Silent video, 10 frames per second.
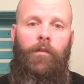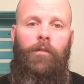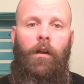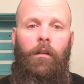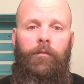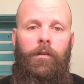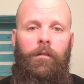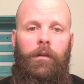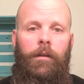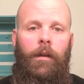all of
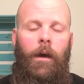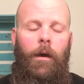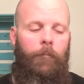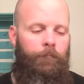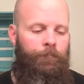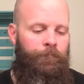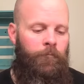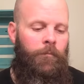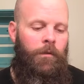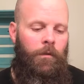you, and
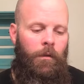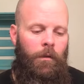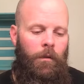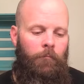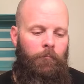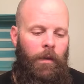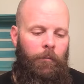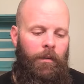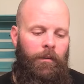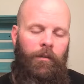
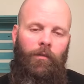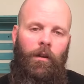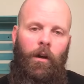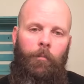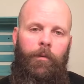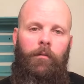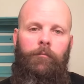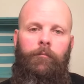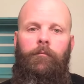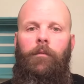maybe these will help you.
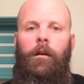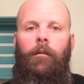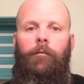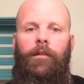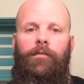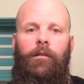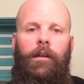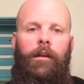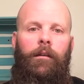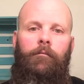
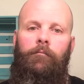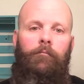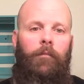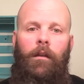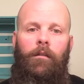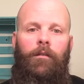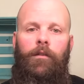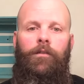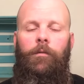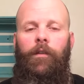The
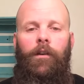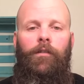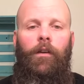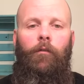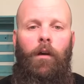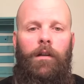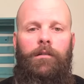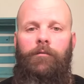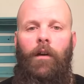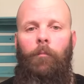YouTube videos I've
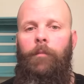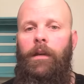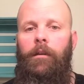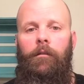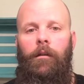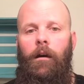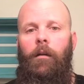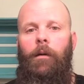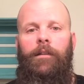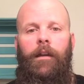watched have helped me.
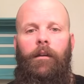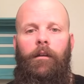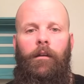I take